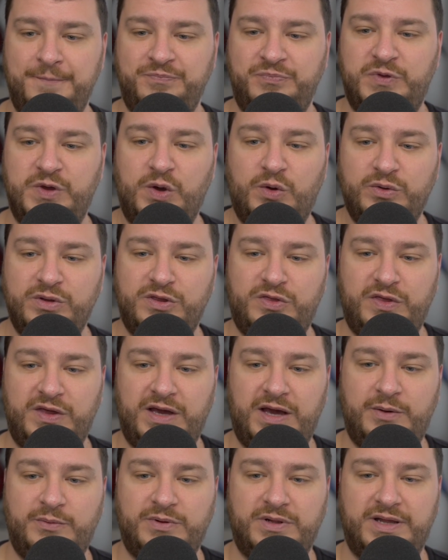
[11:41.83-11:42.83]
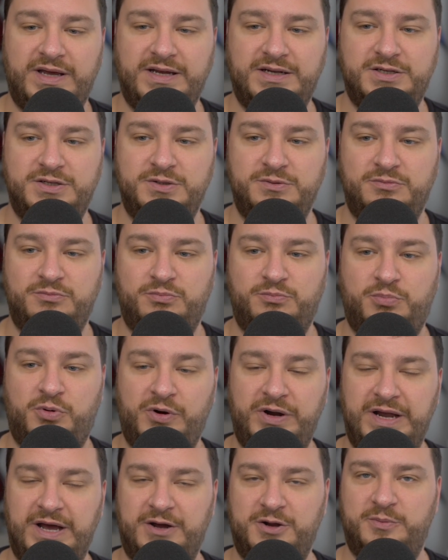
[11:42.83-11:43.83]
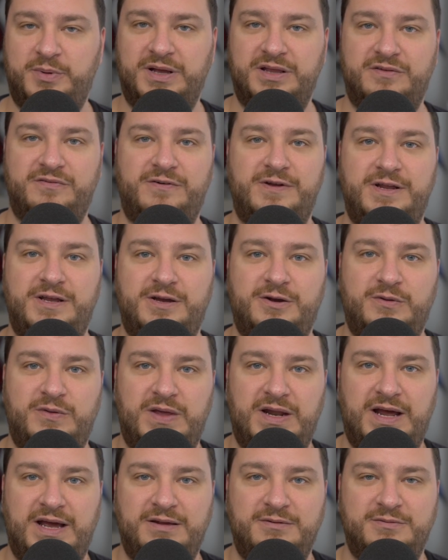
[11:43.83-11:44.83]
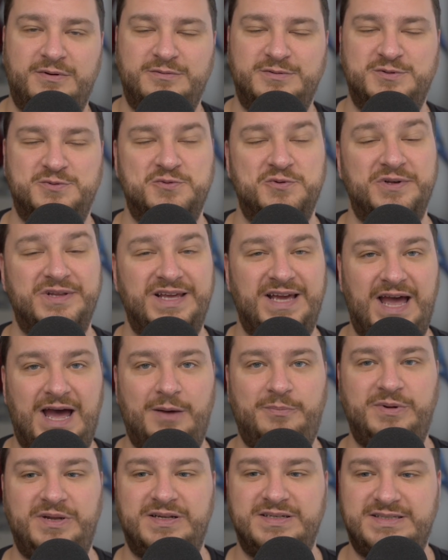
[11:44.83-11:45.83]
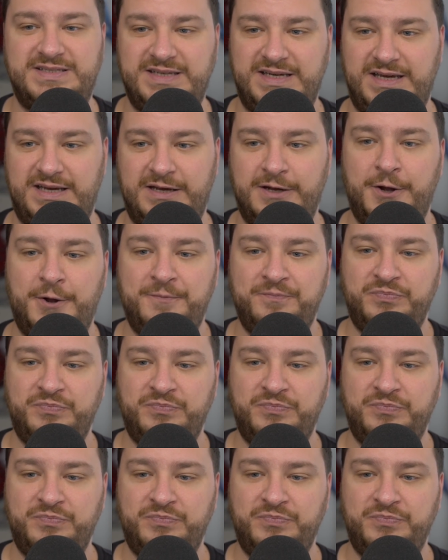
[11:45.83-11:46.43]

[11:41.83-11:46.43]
The only thing I would like to point out about the video that I was really happy to see